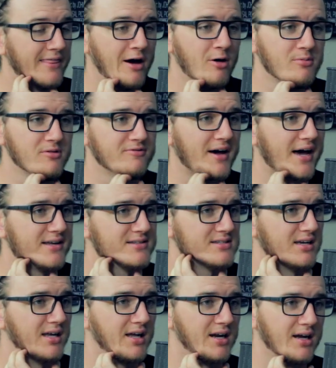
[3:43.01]
That would be
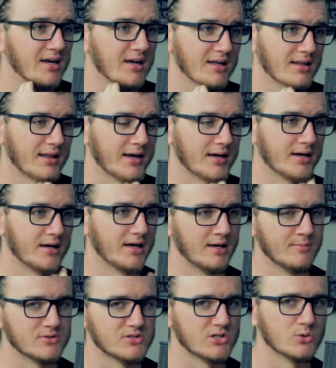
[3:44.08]
fascinating. Get a
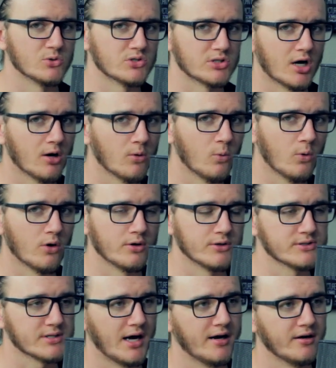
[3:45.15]
MCU Star
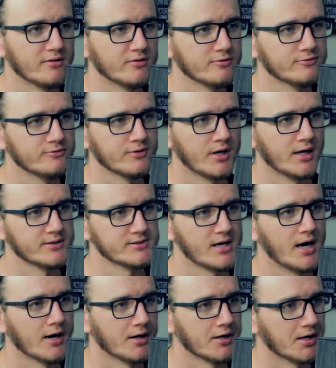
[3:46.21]
Wars kind of
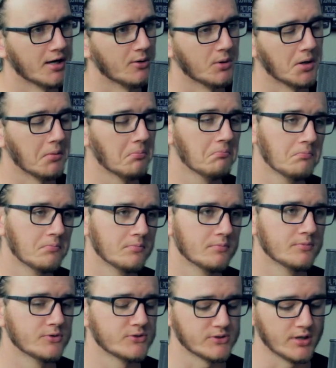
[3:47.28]
saga going.
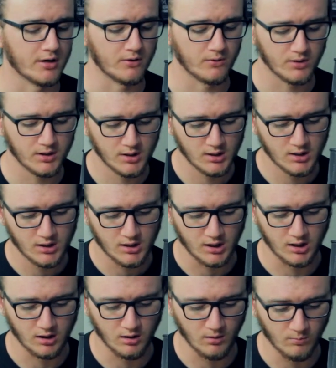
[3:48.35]
So,
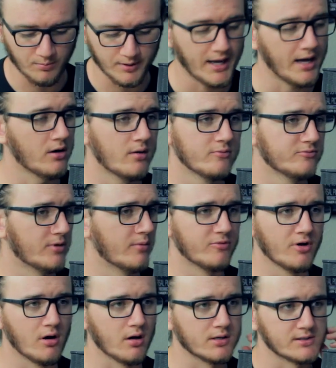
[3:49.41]
I'm
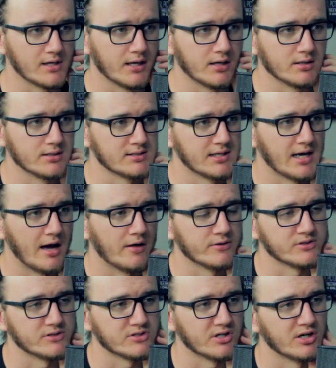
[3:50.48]
very excited to see how
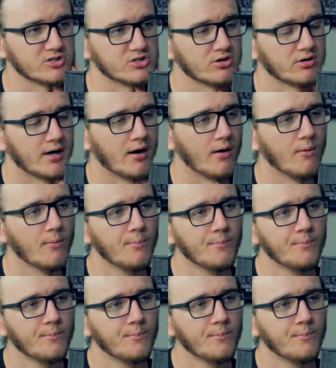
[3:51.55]
this is going to turn out.